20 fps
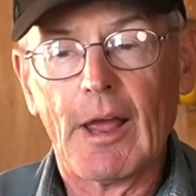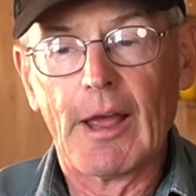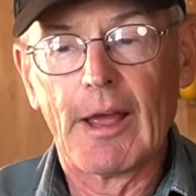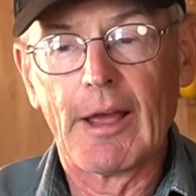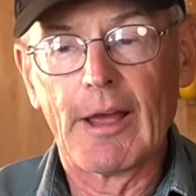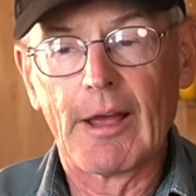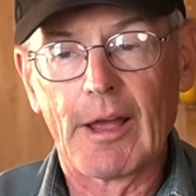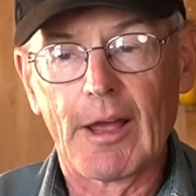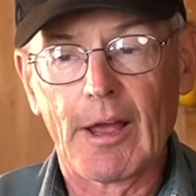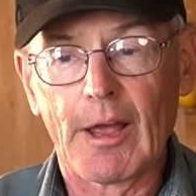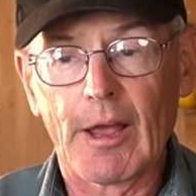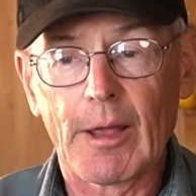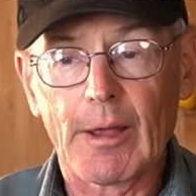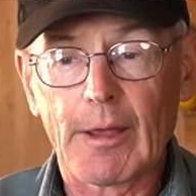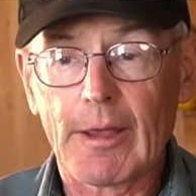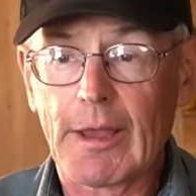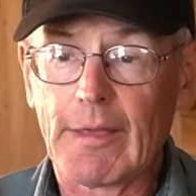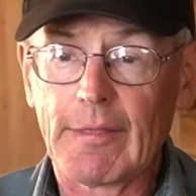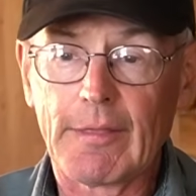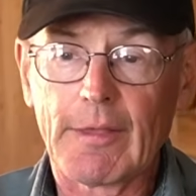
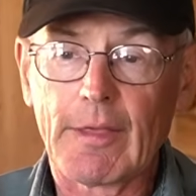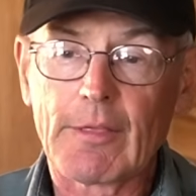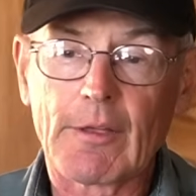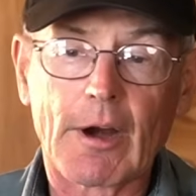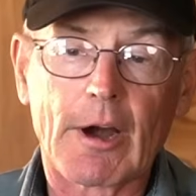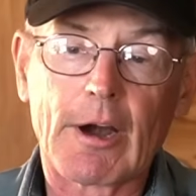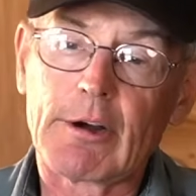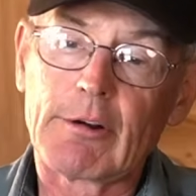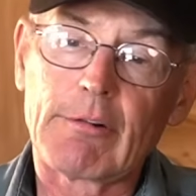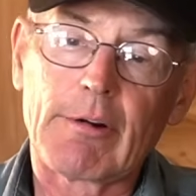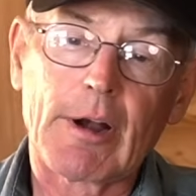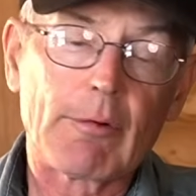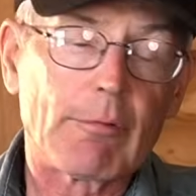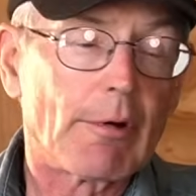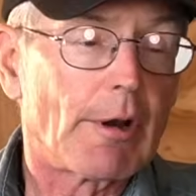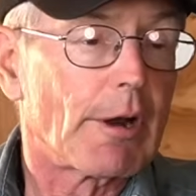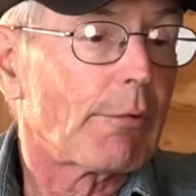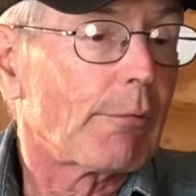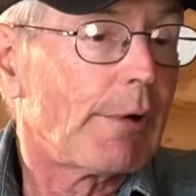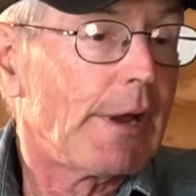And then the hard red
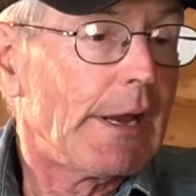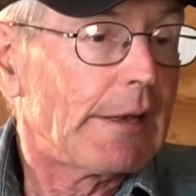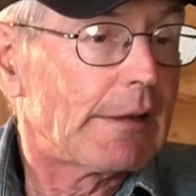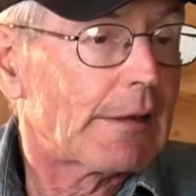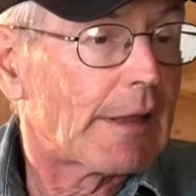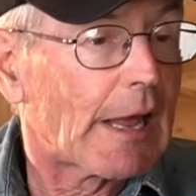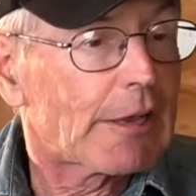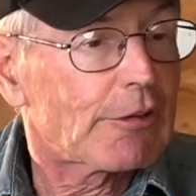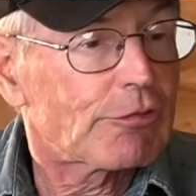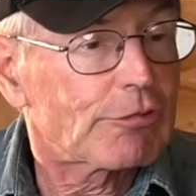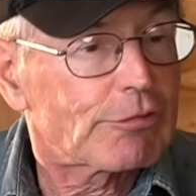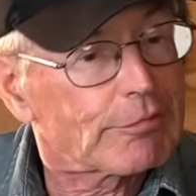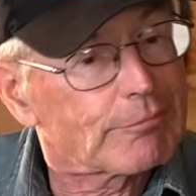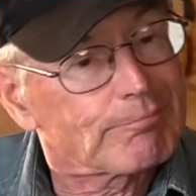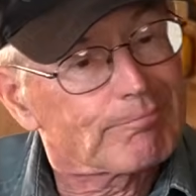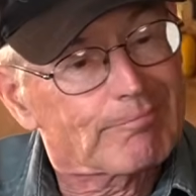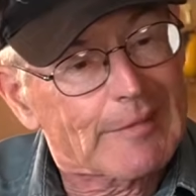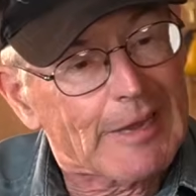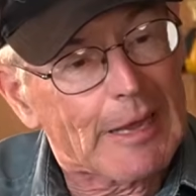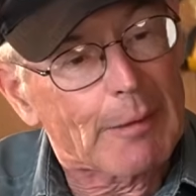winter wheat, that's
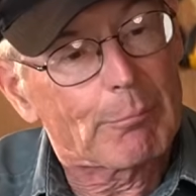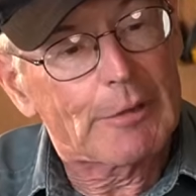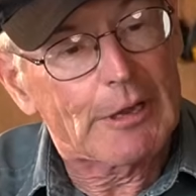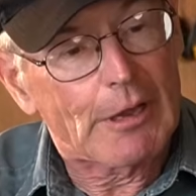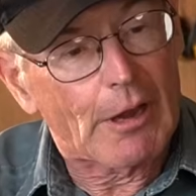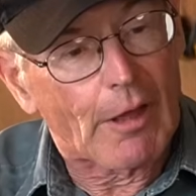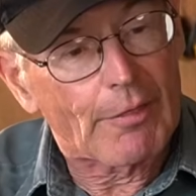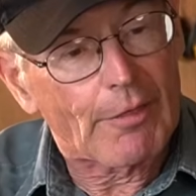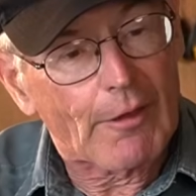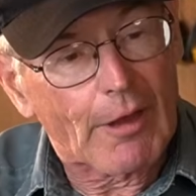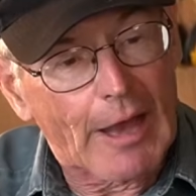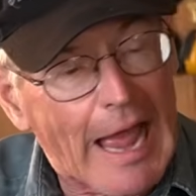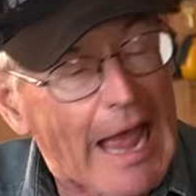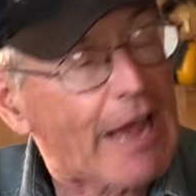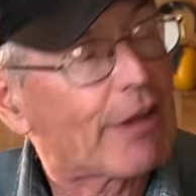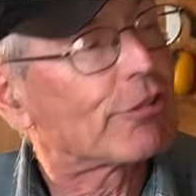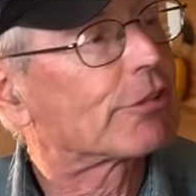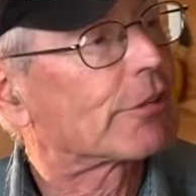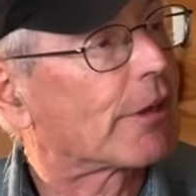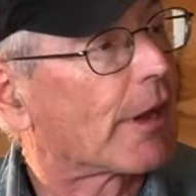can be done the
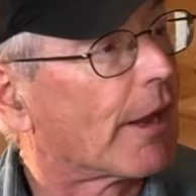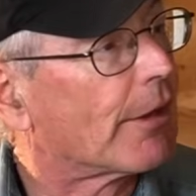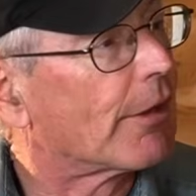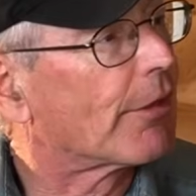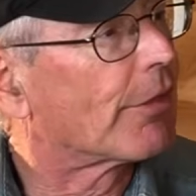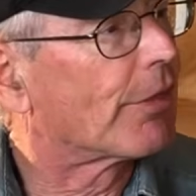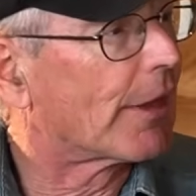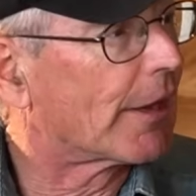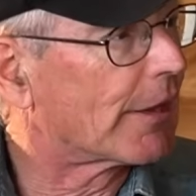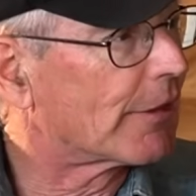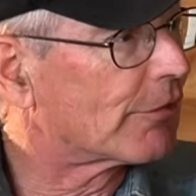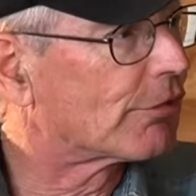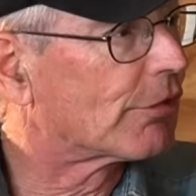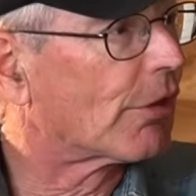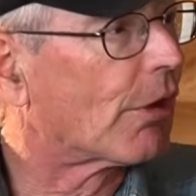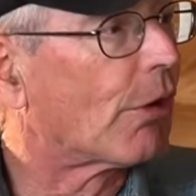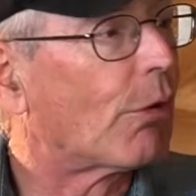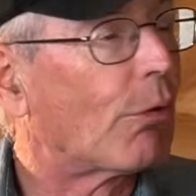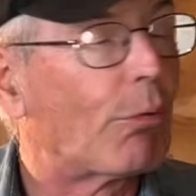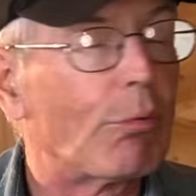last kind of thing.
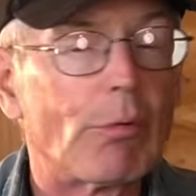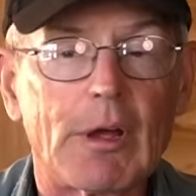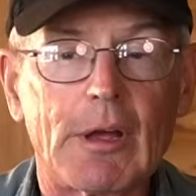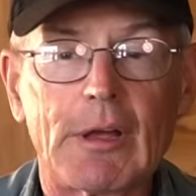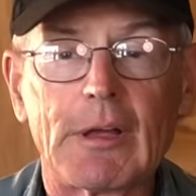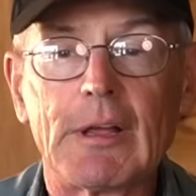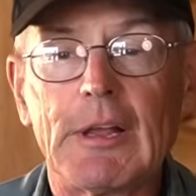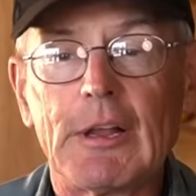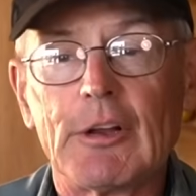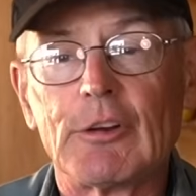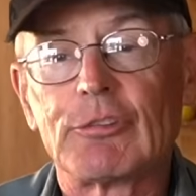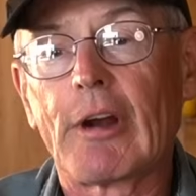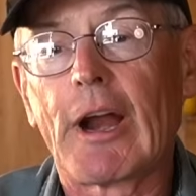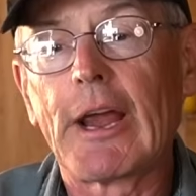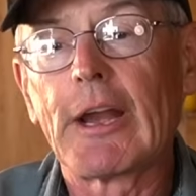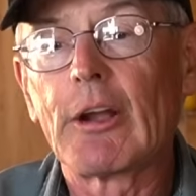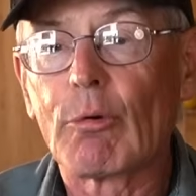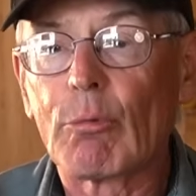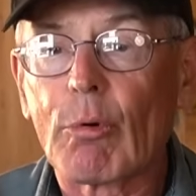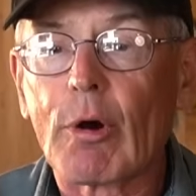So
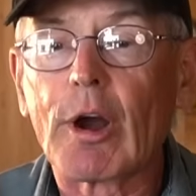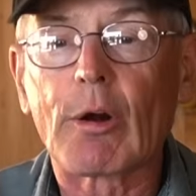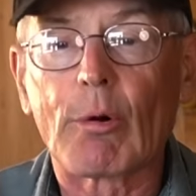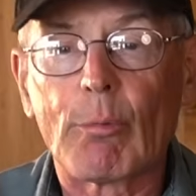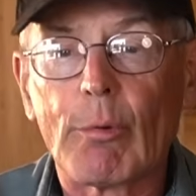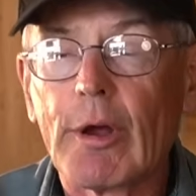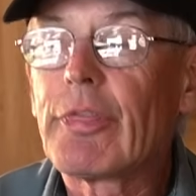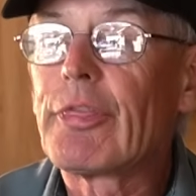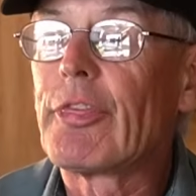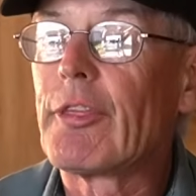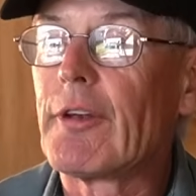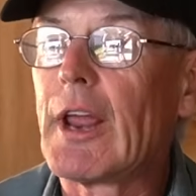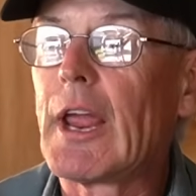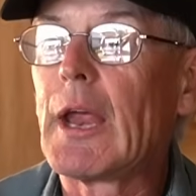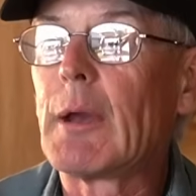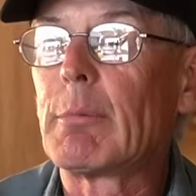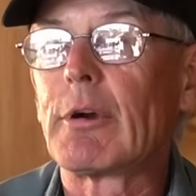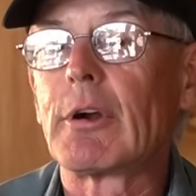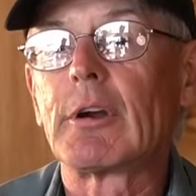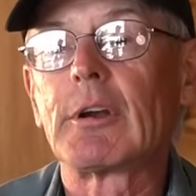trying to work with the
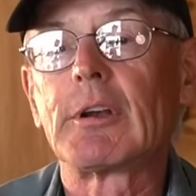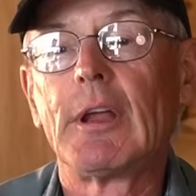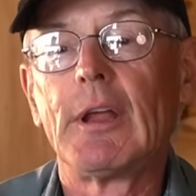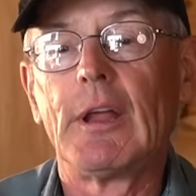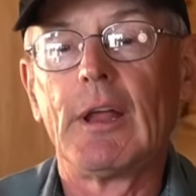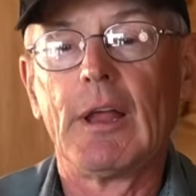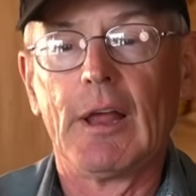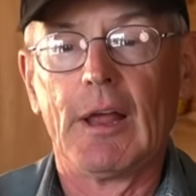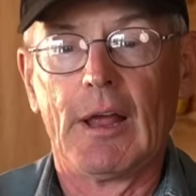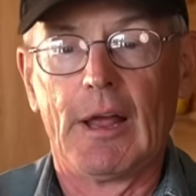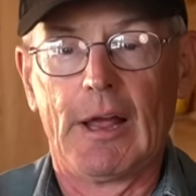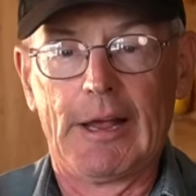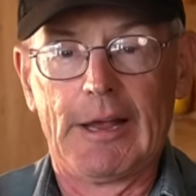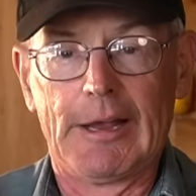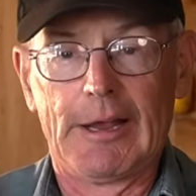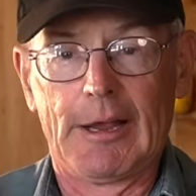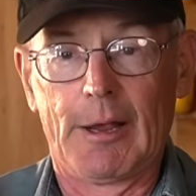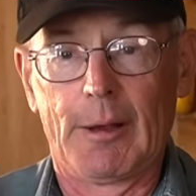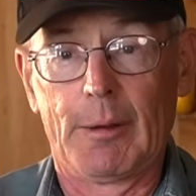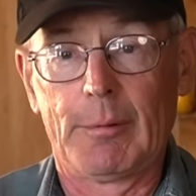neighbor
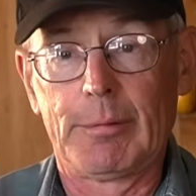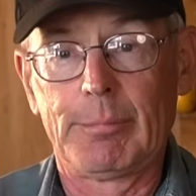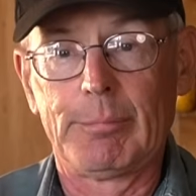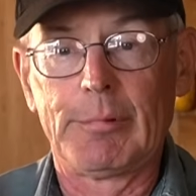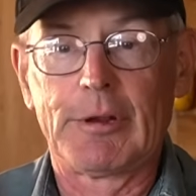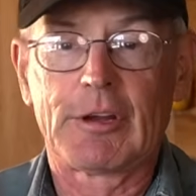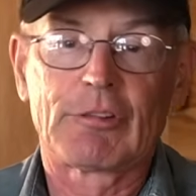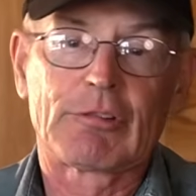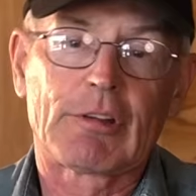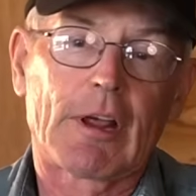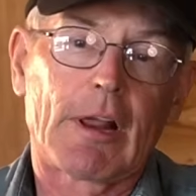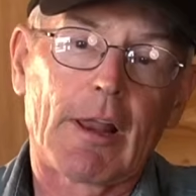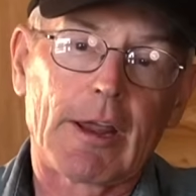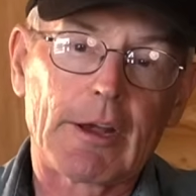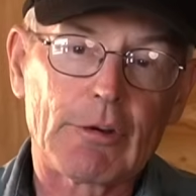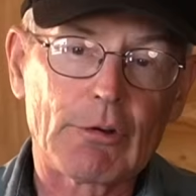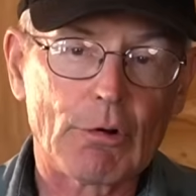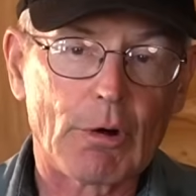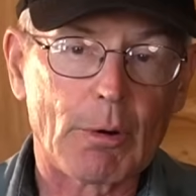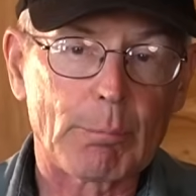because I
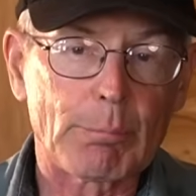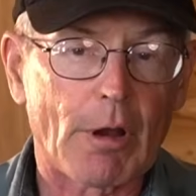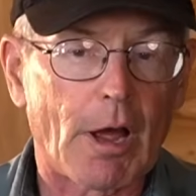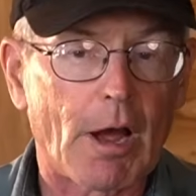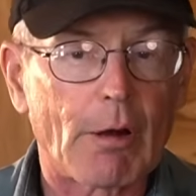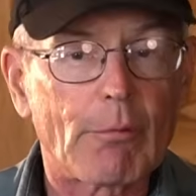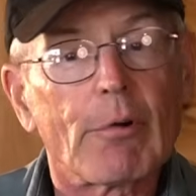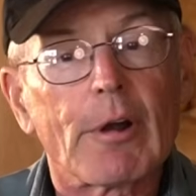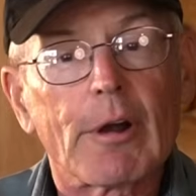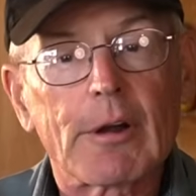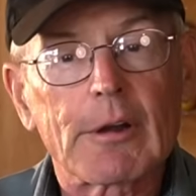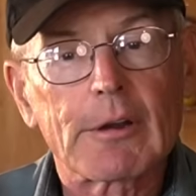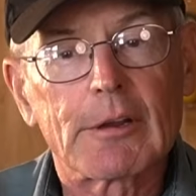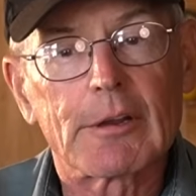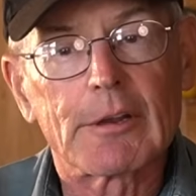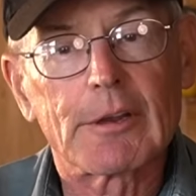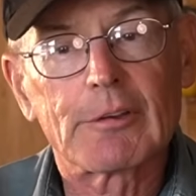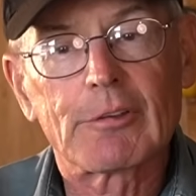like doing plot work.